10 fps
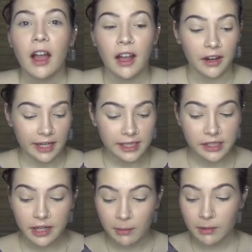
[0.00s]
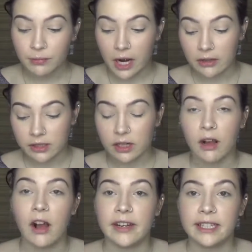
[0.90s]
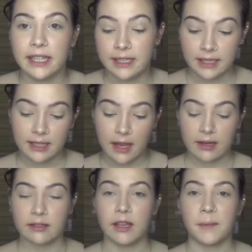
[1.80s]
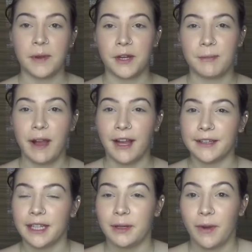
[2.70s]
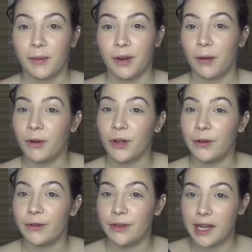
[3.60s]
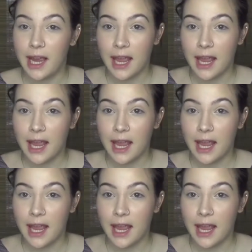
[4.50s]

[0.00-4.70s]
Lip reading: Alright, so now my brows are on, and I did end up highlighting my brow bone